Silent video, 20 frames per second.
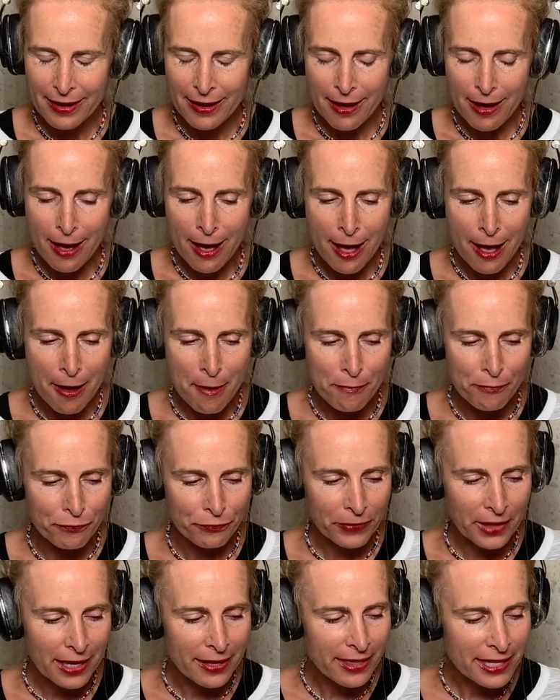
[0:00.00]
The
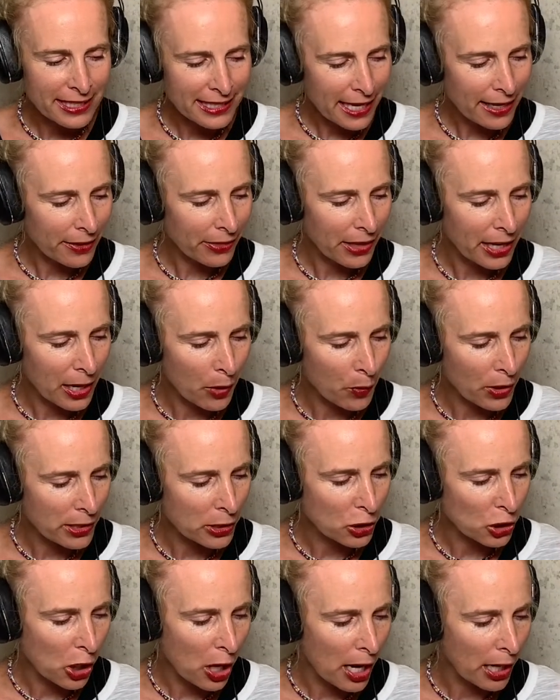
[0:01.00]
second thing I wanted
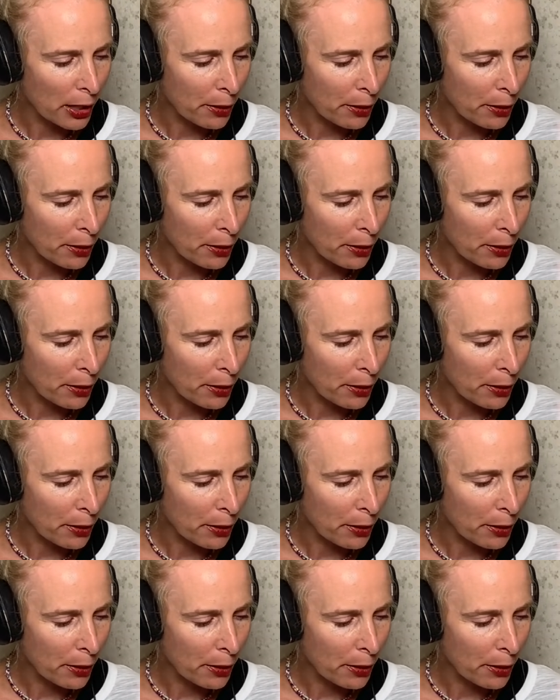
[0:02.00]
to talk